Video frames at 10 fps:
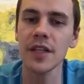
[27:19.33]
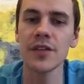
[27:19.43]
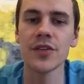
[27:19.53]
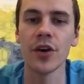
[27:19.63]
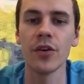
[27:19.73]

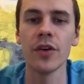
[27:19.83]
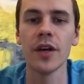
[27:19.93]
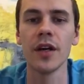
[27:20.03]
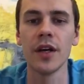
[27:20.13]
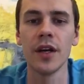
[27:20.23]
So
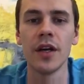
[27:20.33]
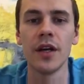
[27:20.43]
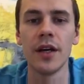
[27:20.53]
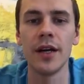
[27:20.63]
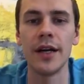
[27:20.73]

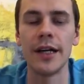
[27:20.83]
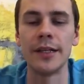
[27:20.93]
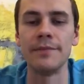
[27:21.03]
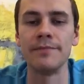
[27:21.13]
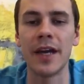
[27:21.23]

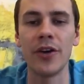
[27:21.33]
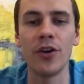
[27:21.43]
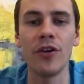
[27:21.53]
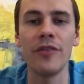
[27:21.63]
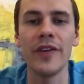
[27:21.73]
I don't
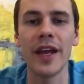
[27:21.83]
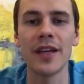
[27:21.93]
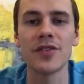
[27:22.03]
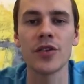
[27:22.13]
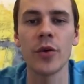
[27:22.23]
know if that
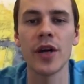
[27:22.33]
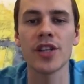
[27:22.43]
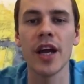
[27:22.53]
answers your question.